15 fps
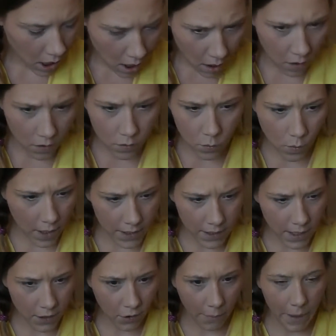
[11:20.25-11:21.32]
Oh, why
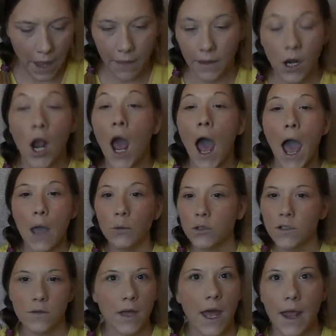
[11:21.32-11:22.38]
didn't I grab a highlighter? I
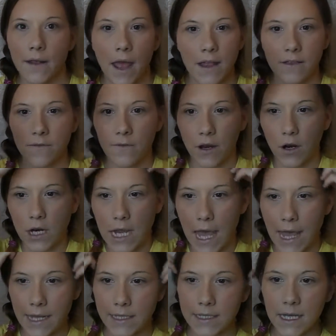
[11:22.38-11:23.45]
will do that at the
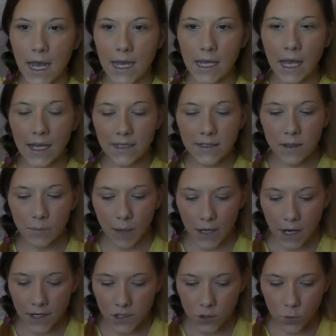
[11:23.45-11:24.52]
very end, I guess.
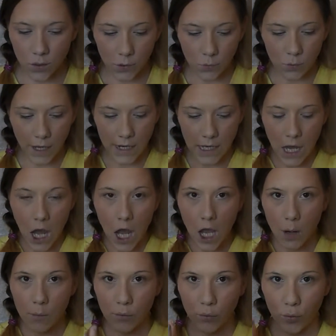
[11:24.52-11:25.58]
But I do want to, like,
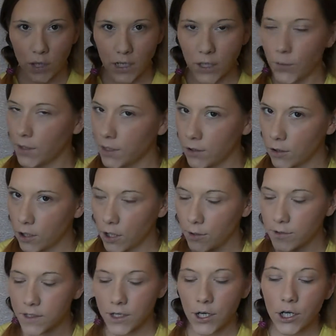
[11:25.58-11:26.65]
bring you a little
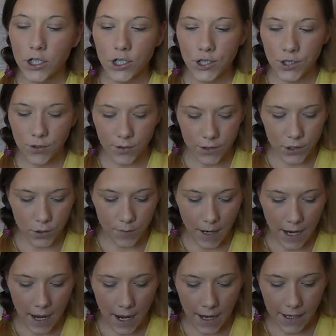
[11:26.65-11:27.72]
closer to do
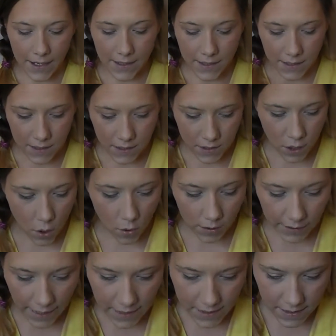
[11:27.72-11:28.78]
my eyes.
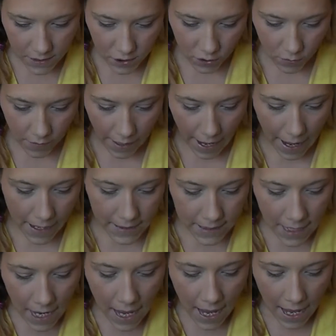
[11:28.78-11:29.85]
So let's do
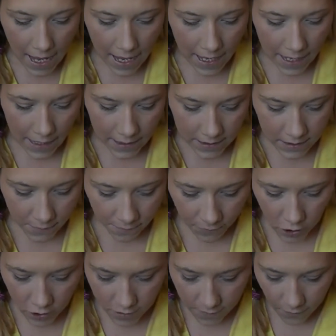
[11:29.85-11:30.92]
that. And
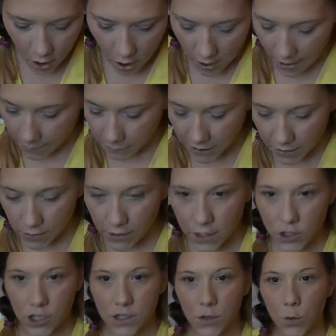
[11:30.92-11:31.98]
first of all, I'm
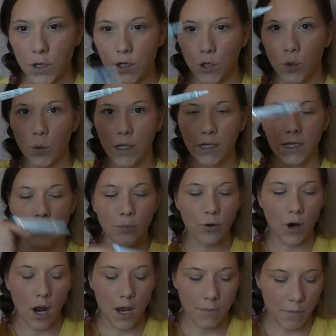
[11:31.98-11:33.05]
literally just going to quickly
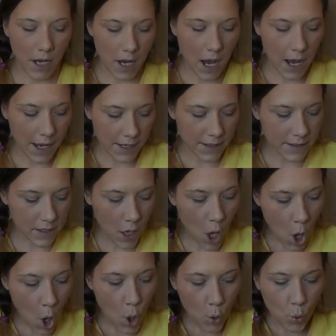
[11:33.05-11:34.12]
prime my eyes
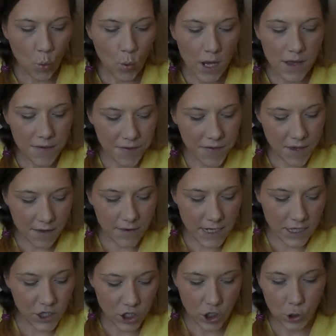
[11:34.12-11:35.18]
with
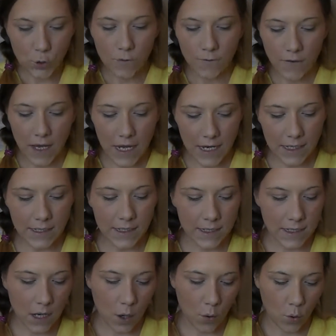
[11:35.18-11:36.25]
the Too
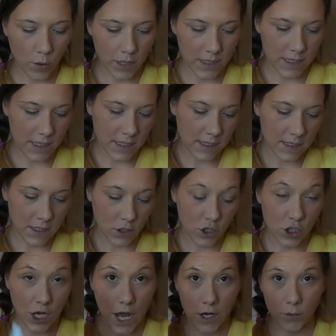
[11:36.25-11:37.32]
Faced, oh, what is this?
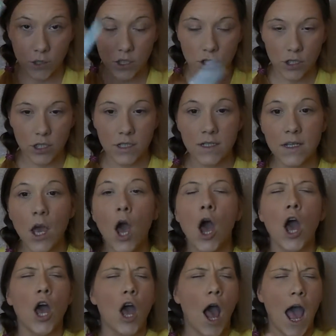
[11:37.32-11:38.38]
Their Shadow Insurance.
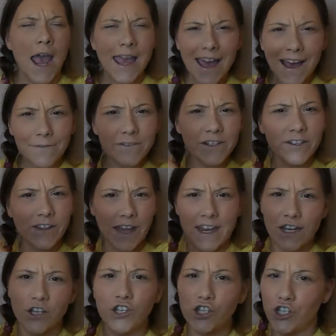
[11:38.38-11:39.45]
I have to,
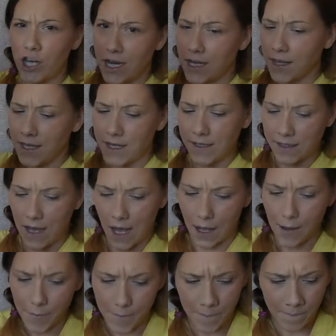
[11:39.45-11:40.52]
like, shake these
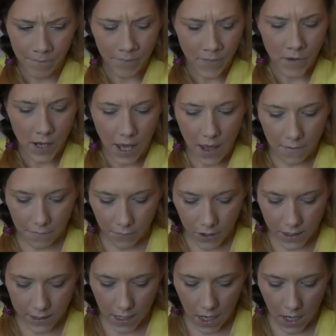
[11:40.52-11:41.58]
up
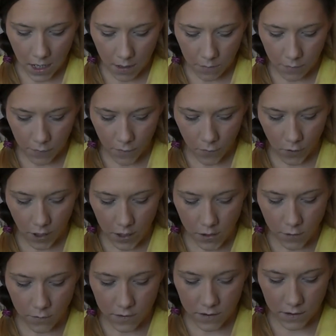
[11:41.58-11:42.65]
every time before I
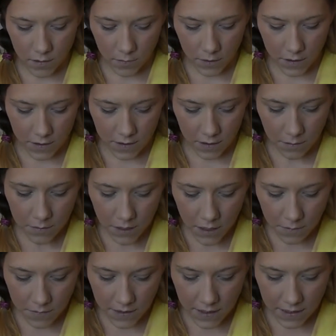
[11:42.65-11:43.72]
use them because
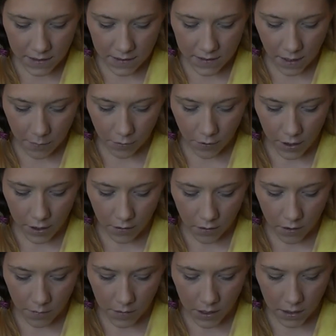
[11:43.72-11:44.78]
sometimes they
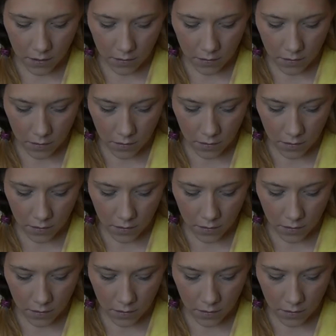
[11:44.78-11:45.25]
separate on me.